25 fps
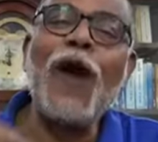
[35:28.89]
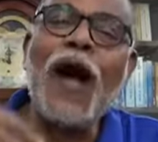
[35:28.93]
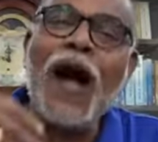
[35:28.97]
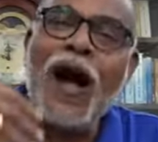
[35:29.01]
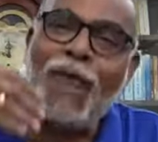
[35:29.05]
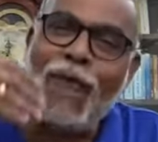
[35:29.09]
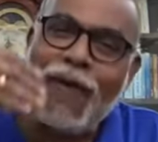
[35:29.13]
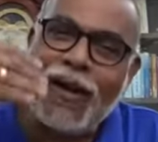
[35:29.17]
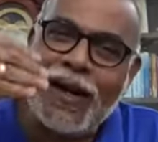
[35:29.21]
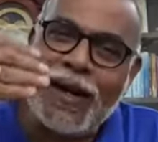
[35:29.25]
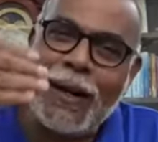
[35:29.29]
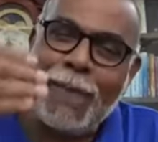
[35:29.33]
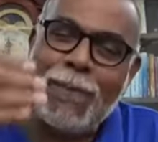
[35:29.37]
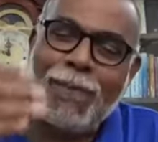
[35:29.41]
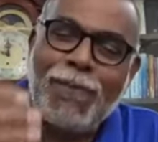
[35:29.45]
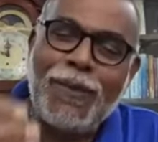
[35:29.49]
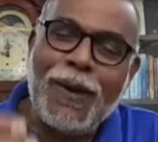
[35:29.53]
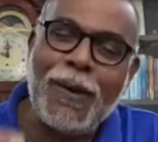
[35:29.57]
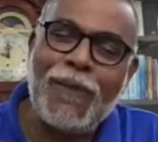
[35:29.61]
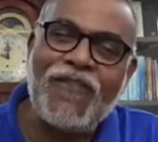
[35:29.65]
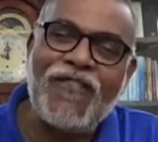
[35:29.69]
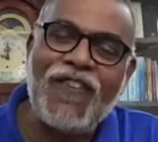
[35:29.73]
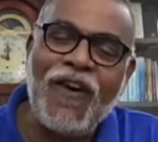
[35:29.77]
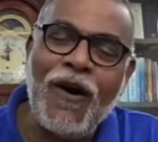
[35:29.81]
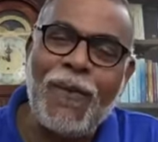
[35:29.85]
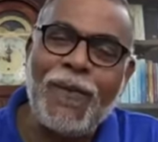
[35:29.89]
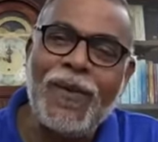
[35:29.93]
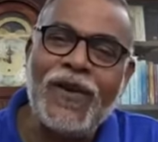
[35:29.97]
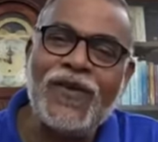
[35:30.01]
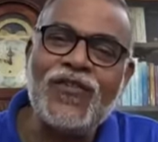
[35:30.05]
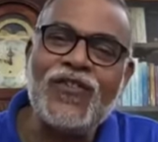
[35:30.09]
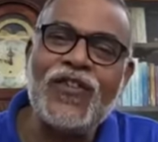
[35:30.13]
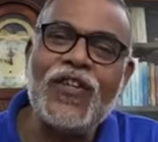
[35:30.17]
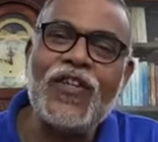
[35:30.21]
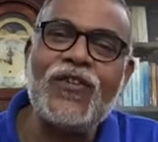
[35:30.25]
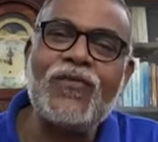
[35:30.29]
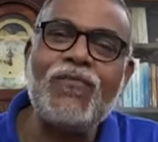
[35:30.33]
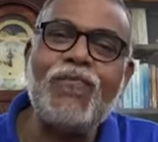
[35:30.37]
our
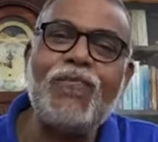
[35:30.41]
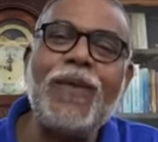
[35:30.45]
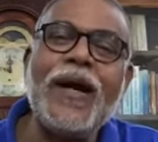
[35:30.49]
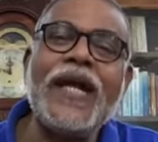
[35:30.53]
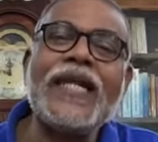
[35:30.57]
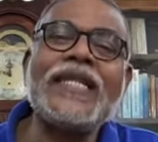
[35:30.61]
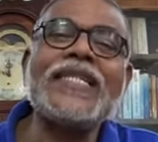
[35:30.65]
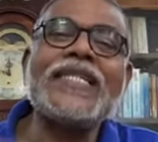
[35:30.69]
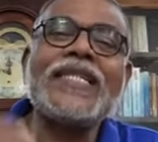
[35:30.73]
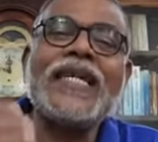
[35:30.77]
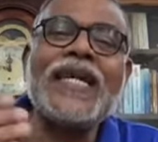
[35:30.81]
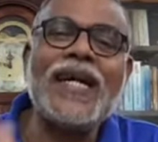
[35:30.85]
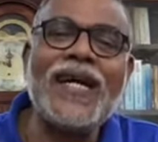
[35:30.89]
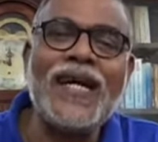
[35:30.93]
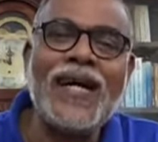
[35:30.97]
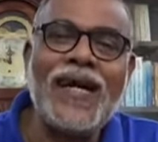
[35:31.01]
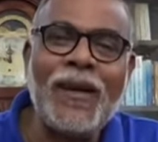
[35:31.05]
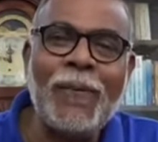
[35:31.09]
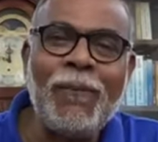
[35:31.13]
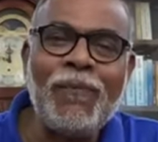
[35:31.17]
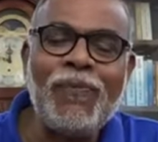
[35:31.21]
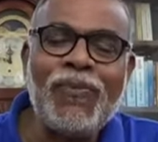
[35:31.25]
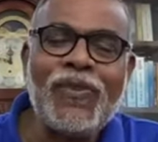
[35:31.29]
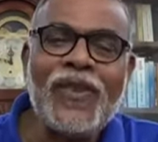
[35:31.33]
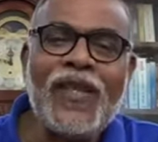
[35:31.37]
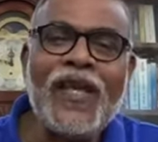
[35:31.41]
performance is better